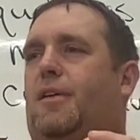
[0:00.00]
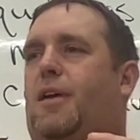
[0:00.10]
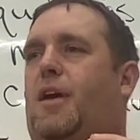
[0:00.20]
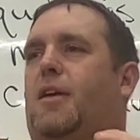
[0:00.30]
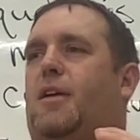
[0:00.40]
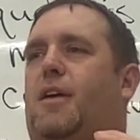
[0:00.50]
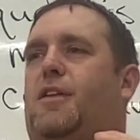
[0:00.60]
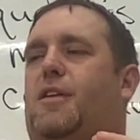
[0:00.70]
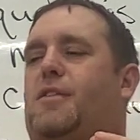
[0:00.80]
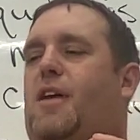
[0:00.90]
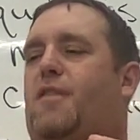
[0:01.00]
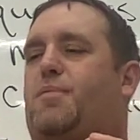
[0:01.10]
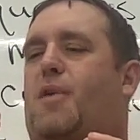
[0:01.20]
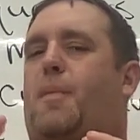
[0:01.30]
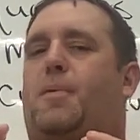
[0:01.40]
Okay, it doesn't
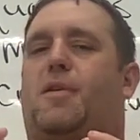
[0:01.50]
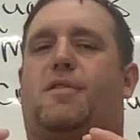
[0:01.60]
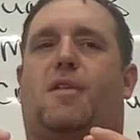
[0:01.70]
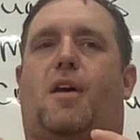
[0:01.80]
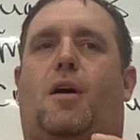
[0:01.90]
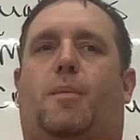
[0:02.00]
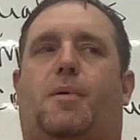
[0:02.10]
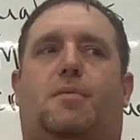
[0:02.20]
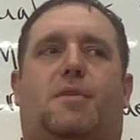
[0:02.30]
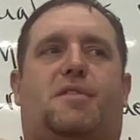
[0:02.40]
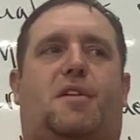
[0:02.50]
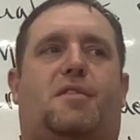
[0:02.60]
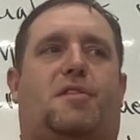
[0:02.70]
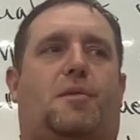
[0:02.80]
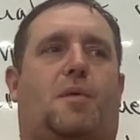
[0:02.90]
have properties that help it
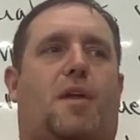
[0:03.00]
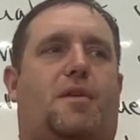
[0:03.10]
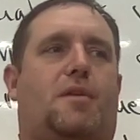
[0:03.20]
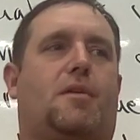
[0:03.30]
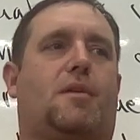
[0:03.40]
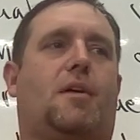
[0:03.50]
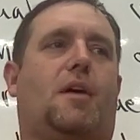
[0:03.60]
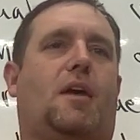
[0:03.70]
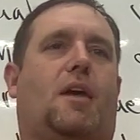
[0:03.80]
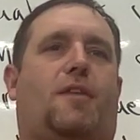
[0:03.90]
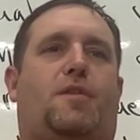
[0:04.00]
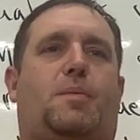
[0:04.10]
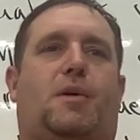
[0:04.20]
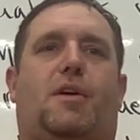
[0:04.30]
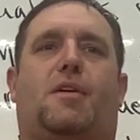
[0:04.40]
resist the weather. If you
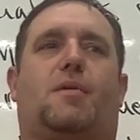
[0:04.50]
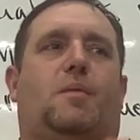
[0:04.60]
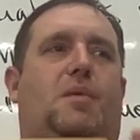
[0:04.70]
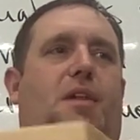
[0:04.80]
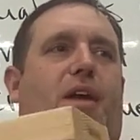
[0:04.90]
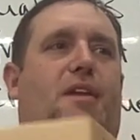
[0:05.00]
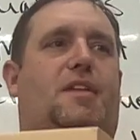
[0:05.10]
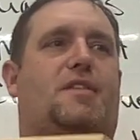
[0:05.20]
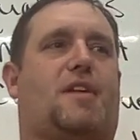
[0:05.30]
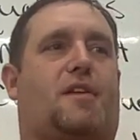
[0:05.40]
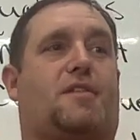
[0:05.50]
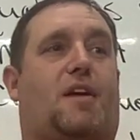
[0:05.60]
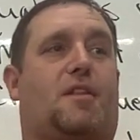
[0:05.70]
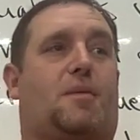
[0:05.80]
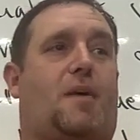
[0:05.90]
put wood like this
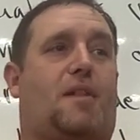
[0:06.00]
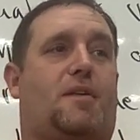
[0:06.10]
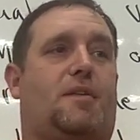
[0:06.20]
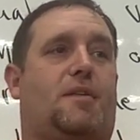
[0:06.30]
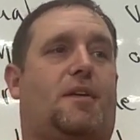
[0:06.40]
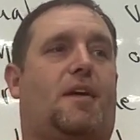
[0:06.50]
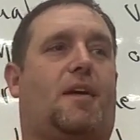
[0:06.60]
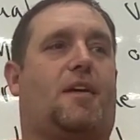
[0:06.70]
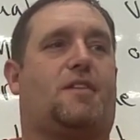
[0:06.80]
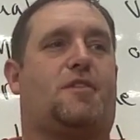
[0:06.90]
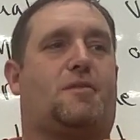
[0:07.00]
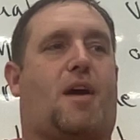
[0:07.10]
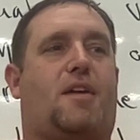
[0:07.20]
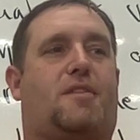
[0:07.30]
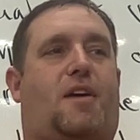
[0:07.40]
outside in the weather, as it
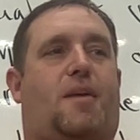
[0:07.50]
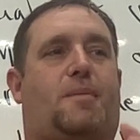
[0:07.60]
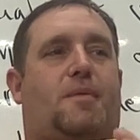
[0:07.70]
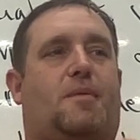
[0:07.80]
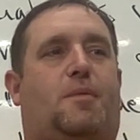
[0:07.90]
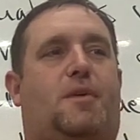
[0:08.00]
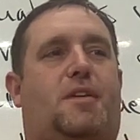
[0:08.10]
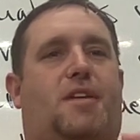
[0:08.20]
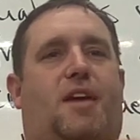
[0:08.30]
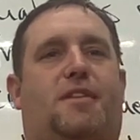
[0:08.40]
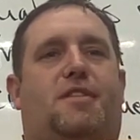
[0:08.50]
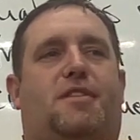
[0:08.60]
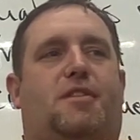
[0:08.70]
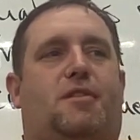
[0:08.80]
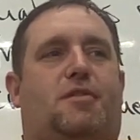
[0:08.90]
dries up, wood tends
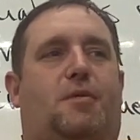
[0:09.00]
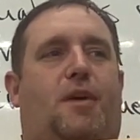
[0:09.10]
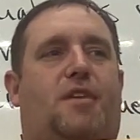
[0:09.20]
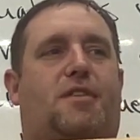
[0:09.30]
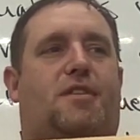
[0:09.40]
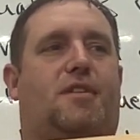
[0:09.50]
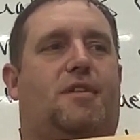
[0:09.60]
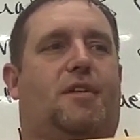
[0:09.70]
to twist.